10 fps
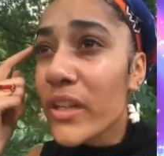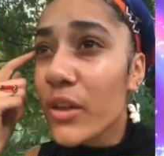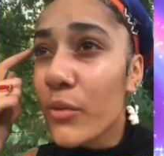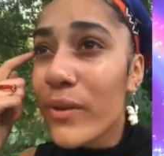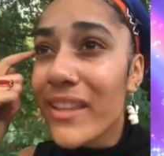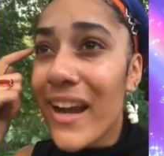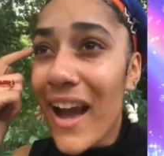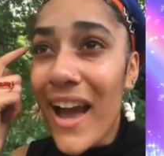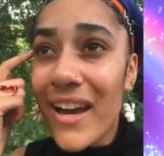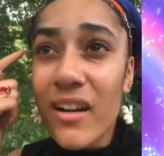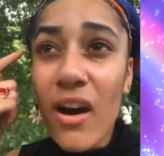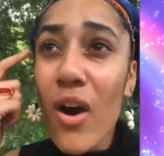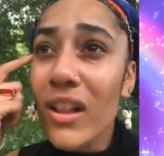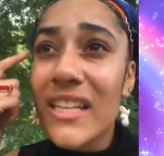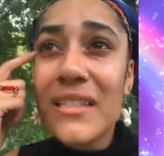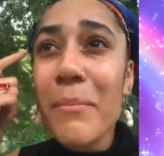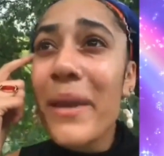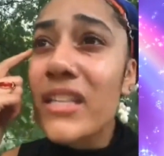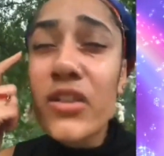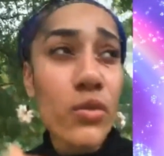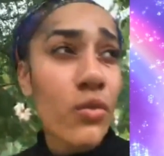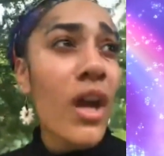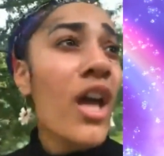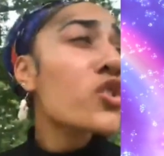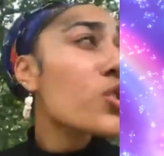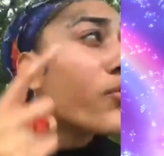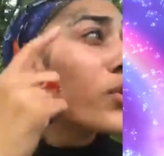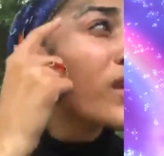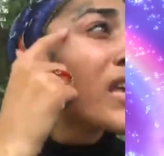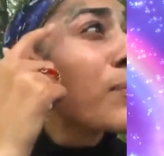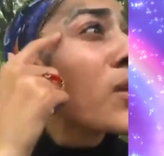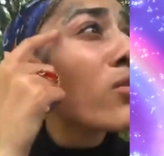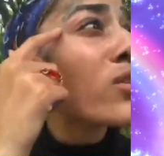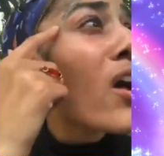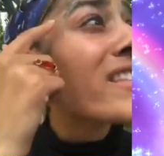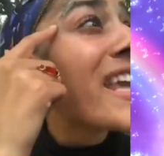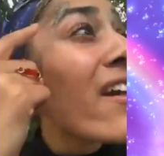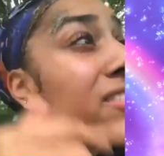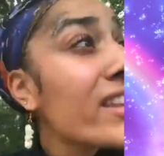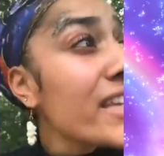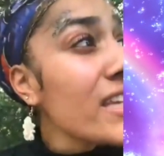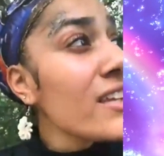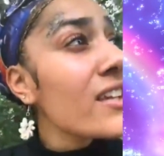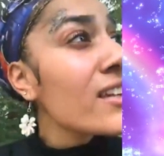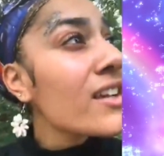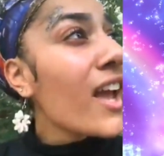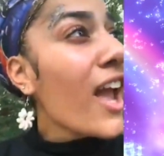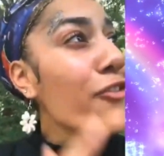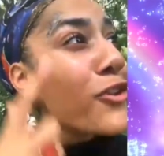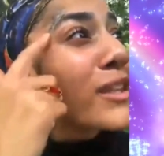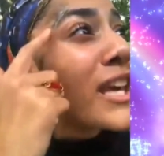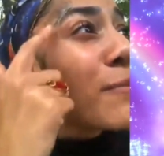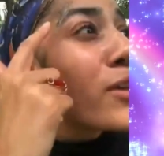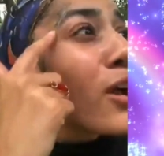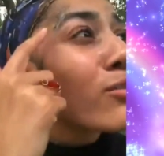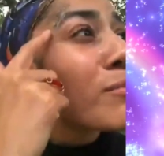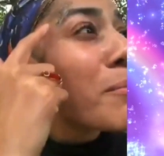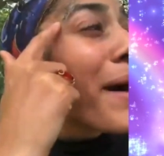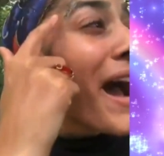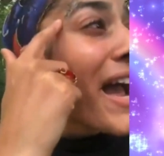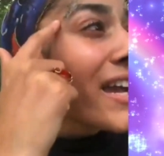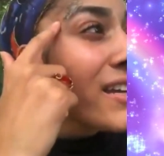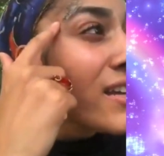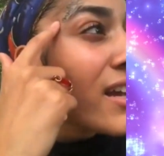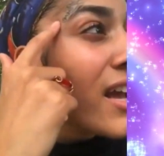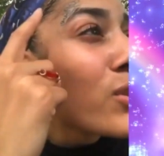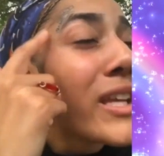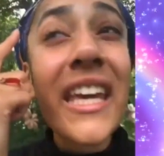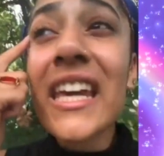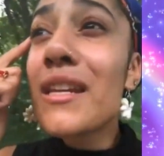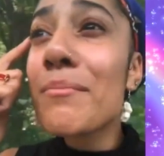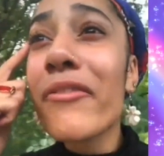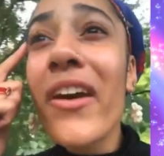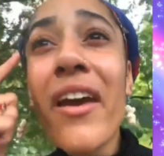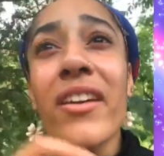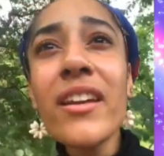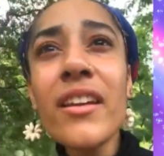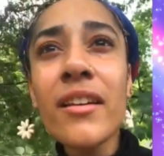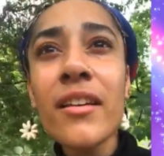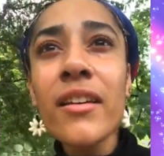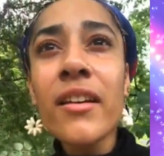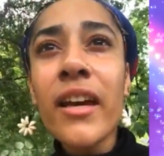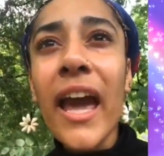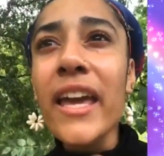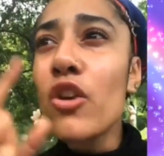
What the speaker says: And sometimes we sort of, when we lose ourselves to please somebody else, we lose who we are in the process.